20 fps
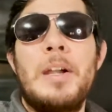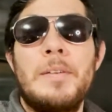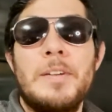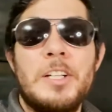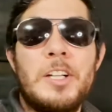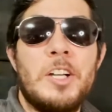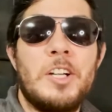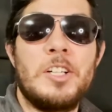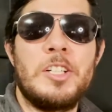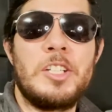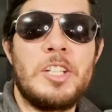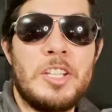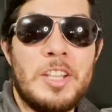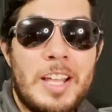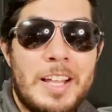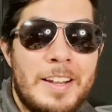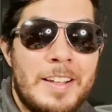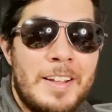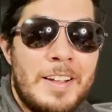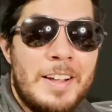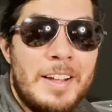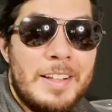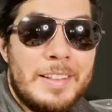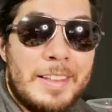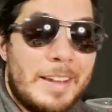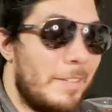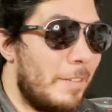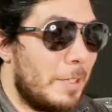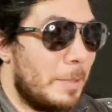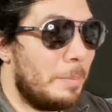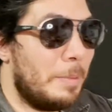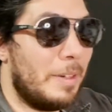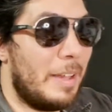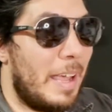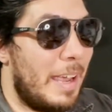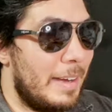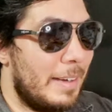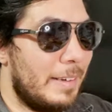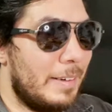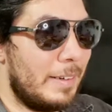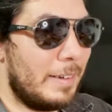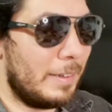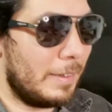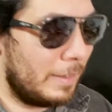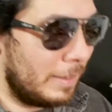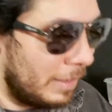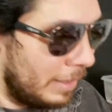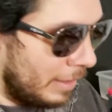recursion that I was planning on.